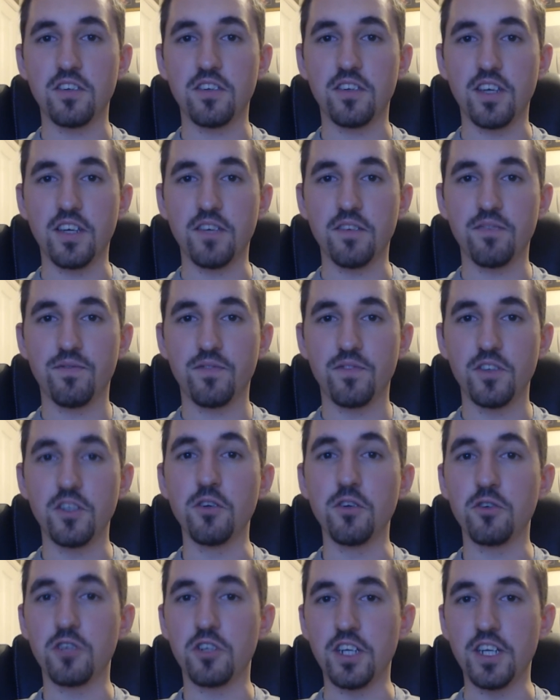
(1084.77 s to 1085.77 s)
It's
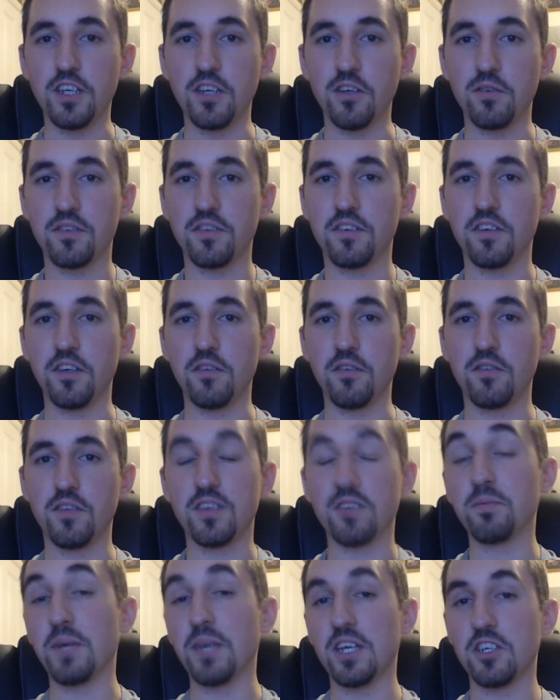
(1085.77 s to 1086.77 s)
usually used to
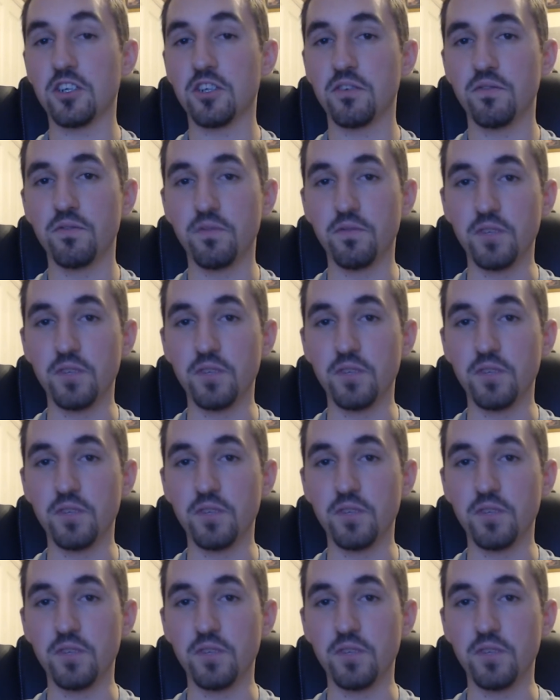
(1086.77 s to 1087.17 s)
dispatch